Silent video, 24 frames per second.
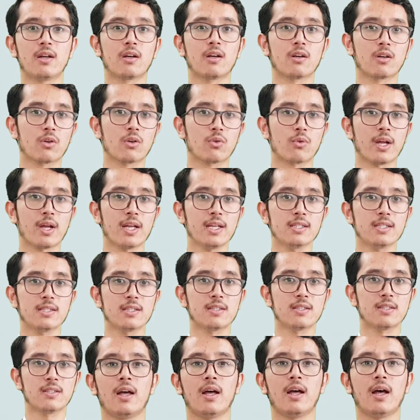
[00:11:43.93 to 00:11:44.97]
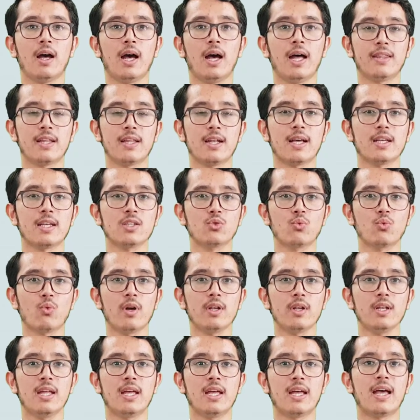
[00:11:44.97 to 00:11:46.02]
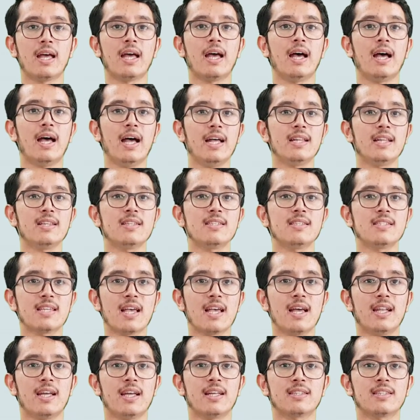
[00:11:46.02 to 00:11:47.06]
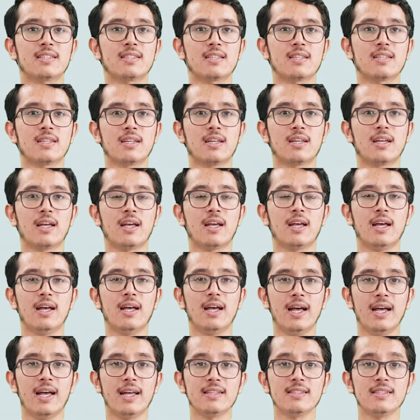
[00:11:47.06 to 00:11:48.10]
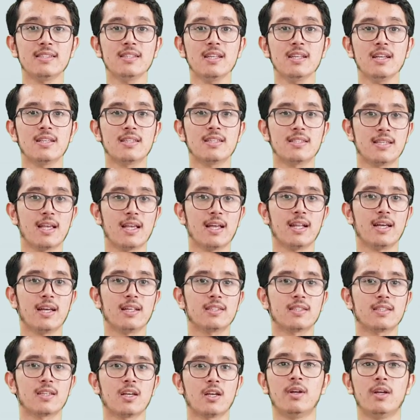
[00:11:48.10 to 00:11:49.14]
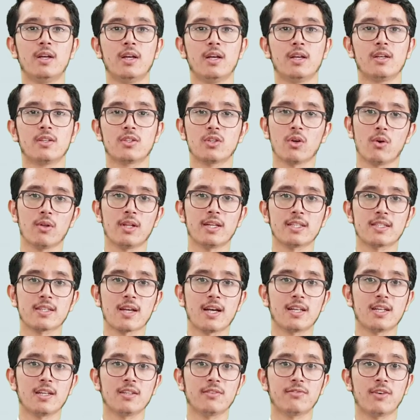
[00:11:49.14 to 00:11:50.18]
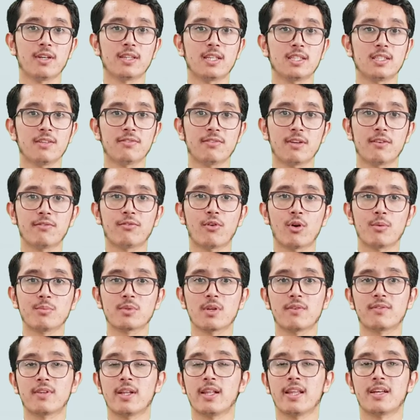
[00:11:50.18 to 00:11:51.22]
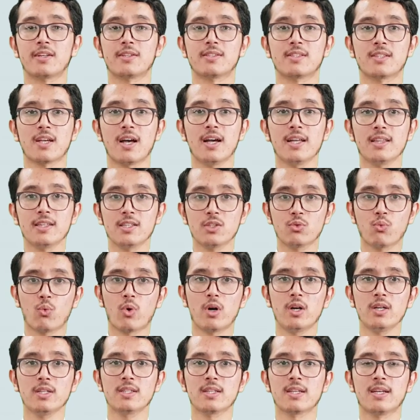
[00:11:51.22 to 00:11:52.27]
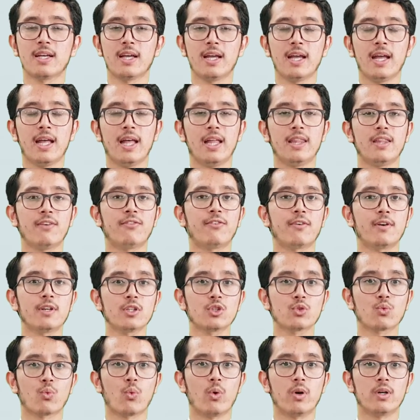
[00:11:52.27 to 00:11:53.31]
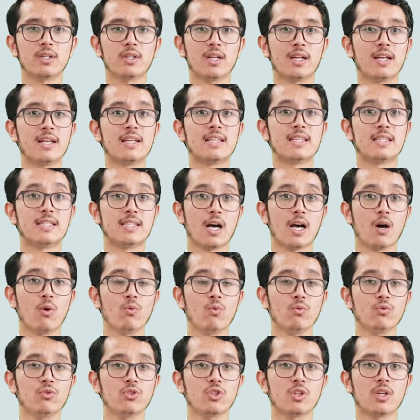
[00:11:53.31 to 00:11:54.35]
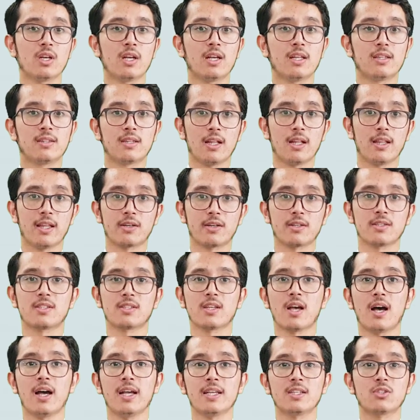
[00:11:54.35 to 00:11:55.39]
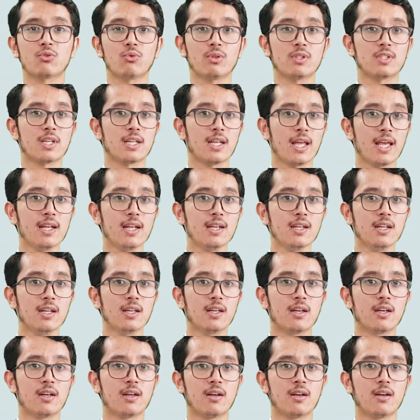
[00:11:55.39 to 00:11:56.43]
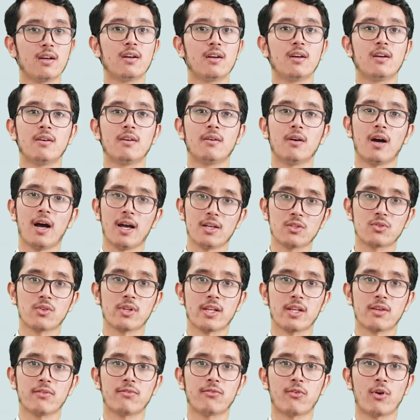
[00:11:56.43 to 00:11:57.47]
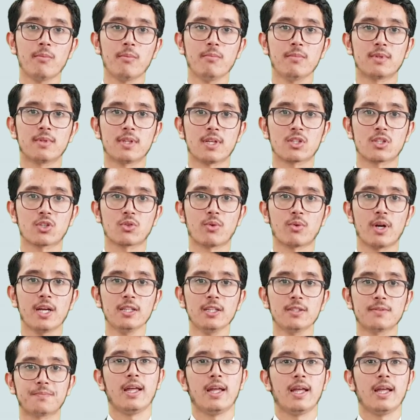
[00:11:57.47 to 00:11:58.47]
Great. And the last one. Anzalat. Anzalat. So let's identify the different forms of the letter Za in these words. In the first word, Zawj, the letter Za is written in isolated form. That's great.